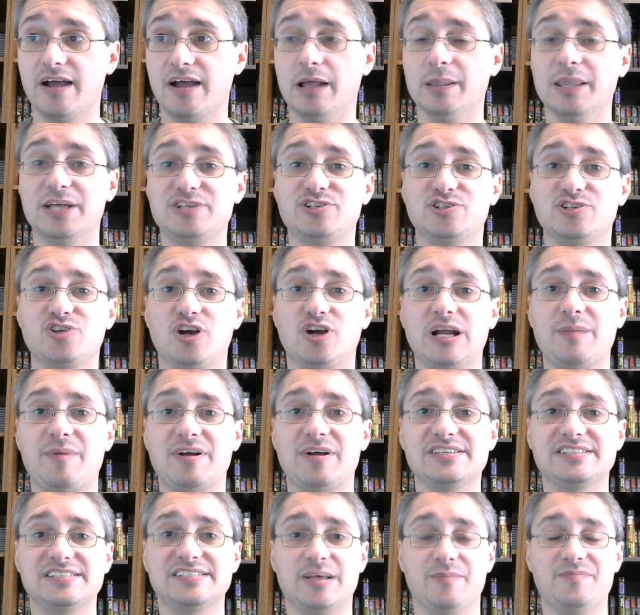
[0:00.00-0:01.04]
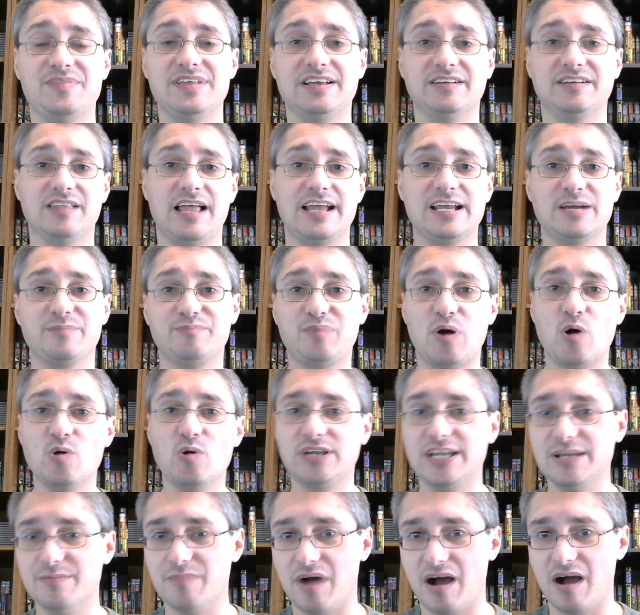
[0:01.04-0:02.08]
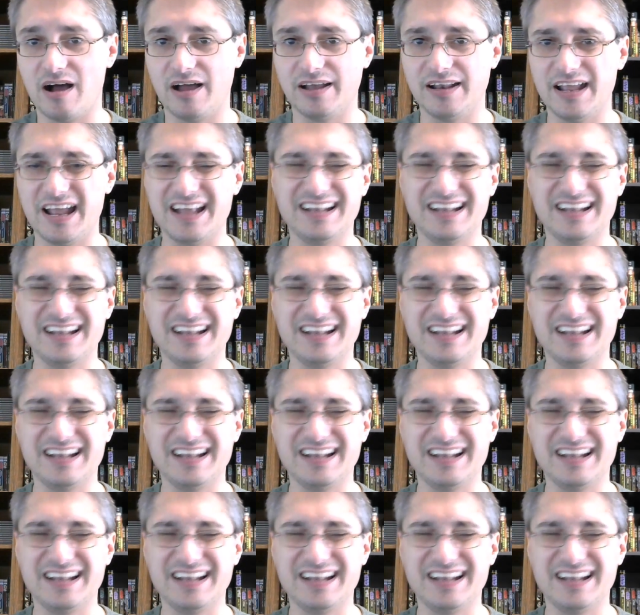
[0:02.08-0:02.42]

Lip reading: Unless you're talking about something like Pokemon,